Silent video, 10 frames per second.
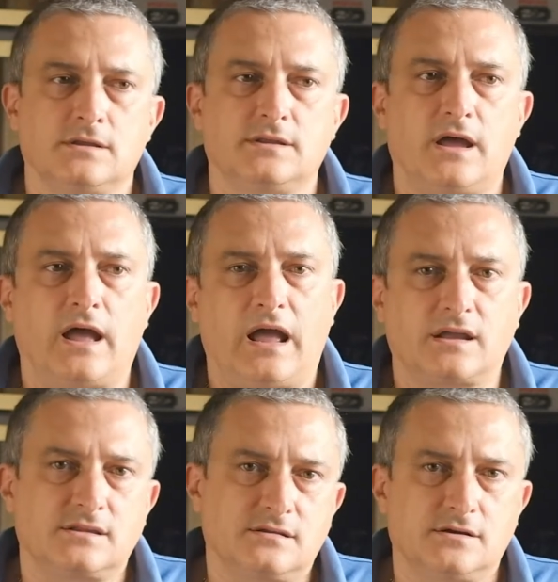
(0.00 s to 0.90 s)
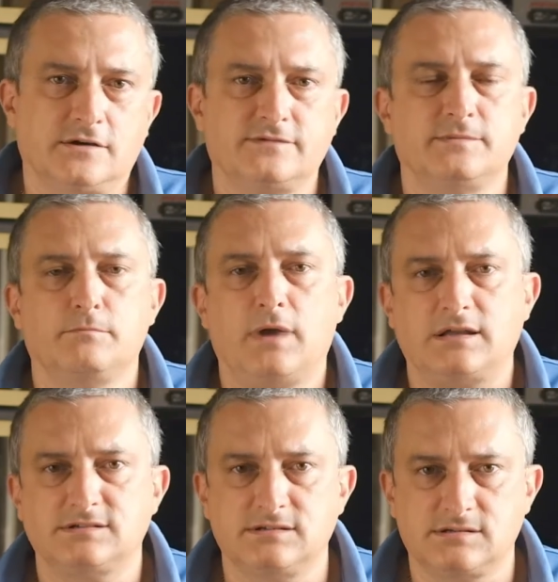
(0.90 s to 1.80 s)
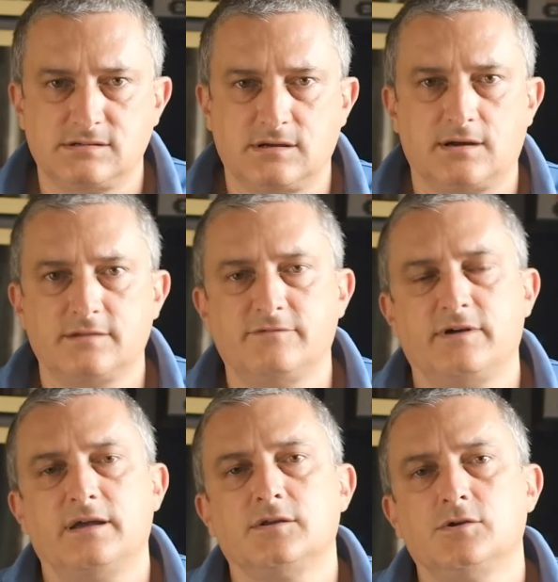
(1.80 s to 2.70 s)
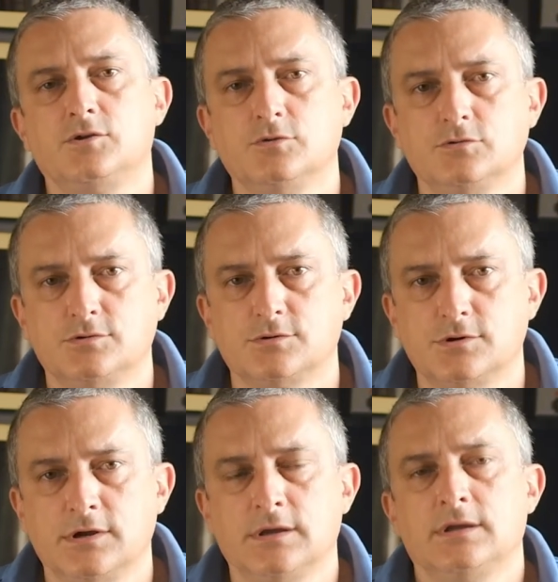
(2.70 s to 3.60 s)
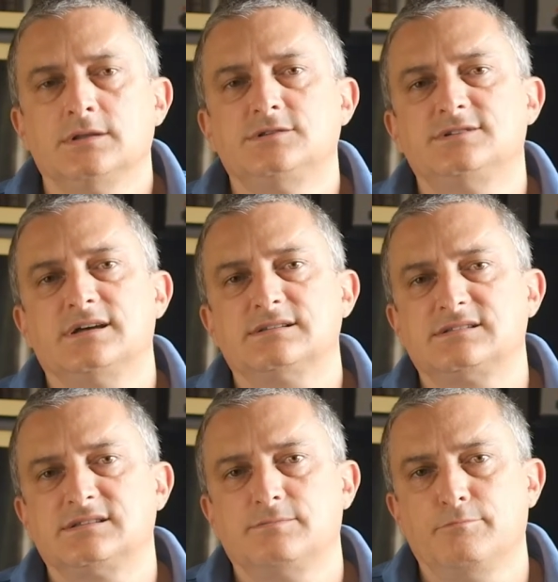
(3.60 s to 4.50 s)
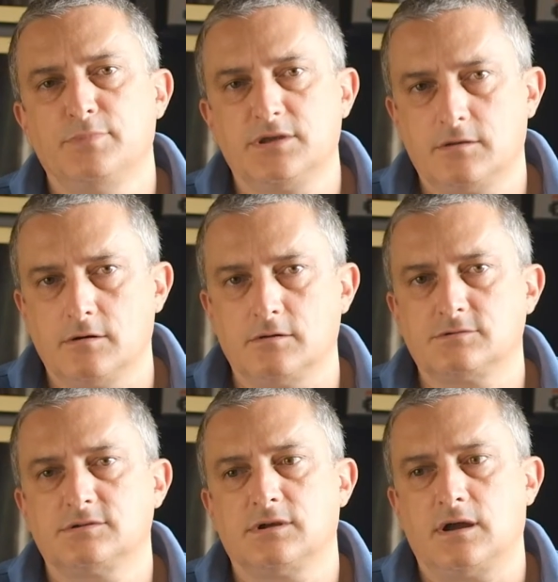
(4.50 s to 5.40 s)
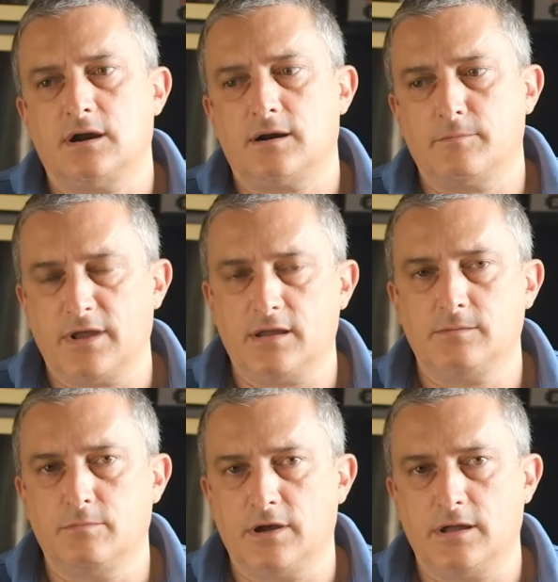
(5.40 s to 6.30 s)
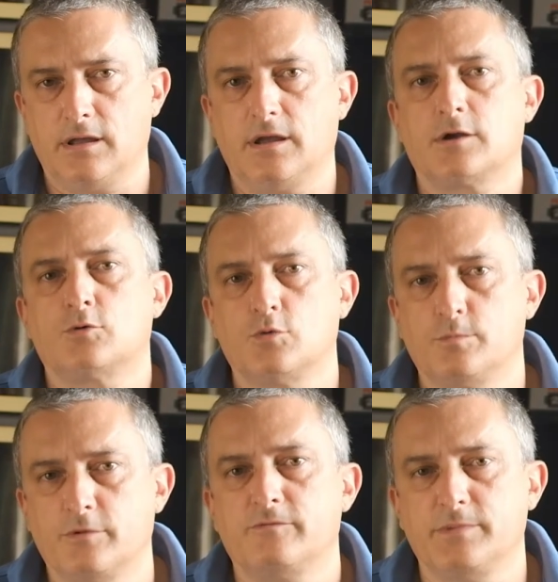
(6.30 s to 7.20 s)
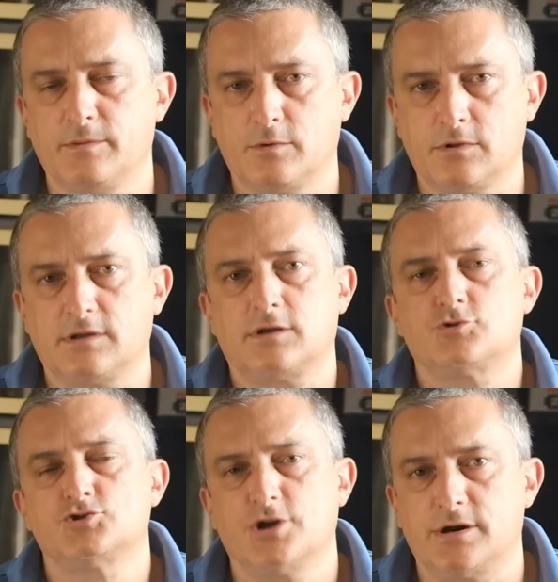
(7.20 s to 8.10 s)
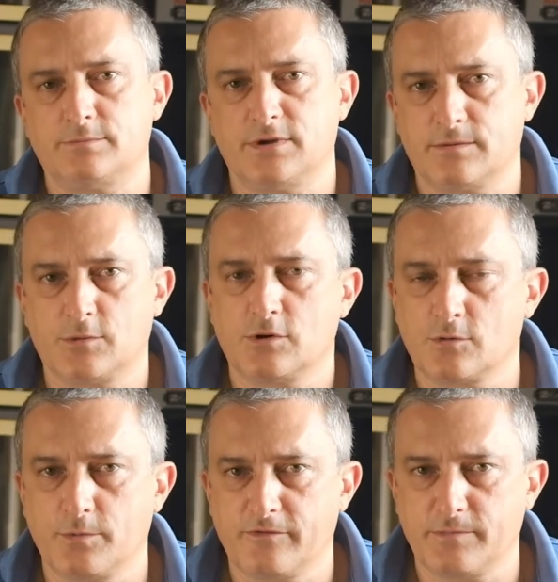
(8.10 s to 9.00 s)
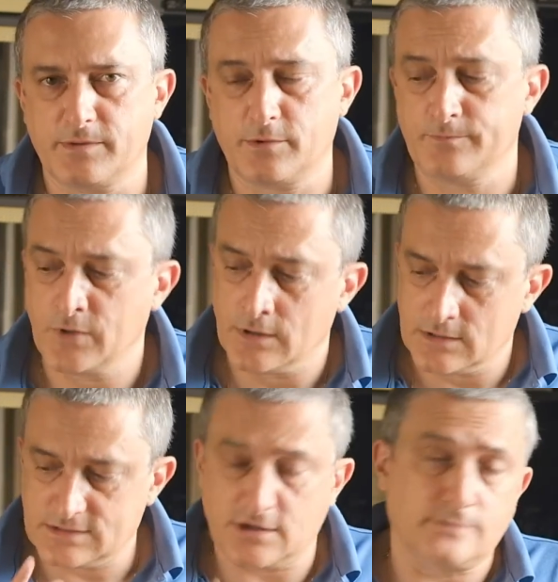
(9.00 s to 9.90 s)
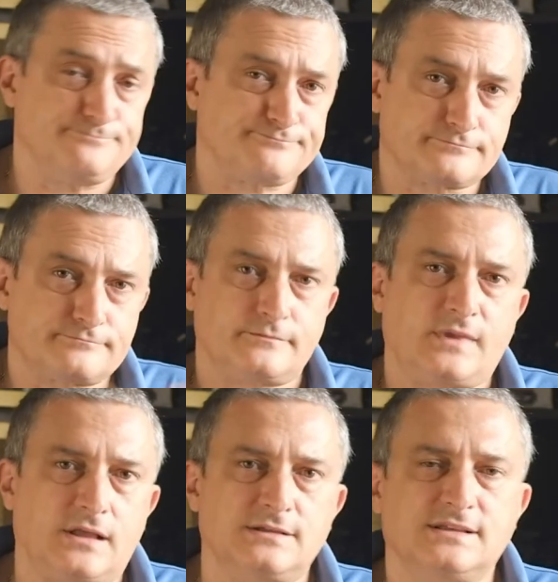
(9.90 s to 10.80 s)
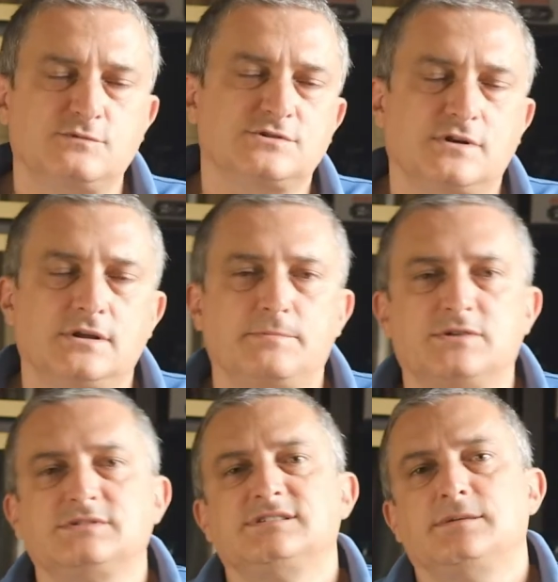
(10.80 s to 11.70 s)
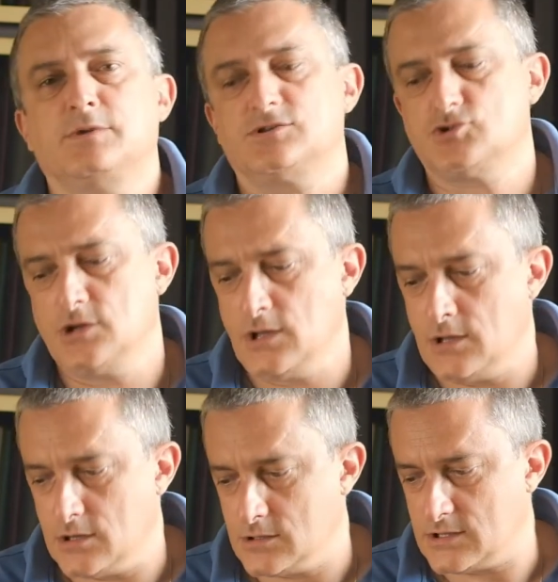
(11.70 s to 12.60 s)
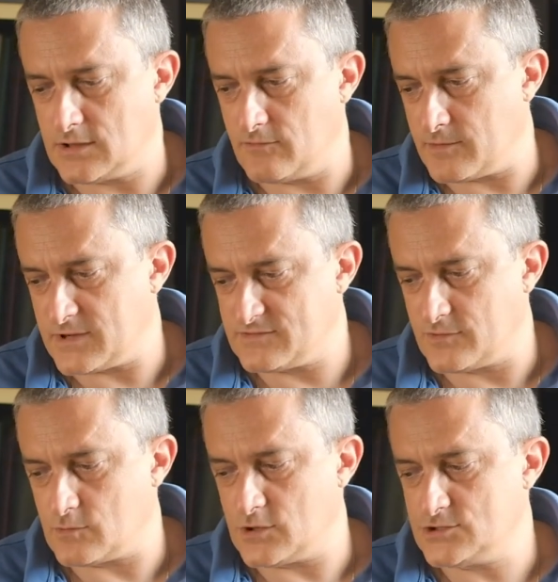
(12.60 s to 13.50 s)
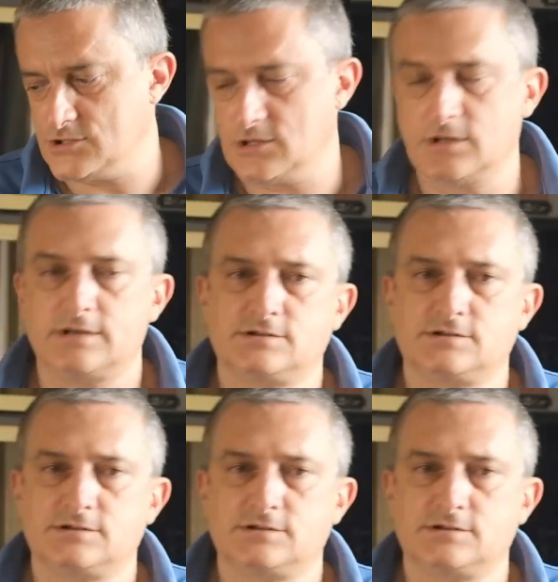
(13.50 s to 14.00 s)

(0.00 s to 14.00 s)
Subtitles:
The act of the masses are defined culture just because are made by a group of people and are shared by a group of people. So this was all about this image. Thank you very much for watching. As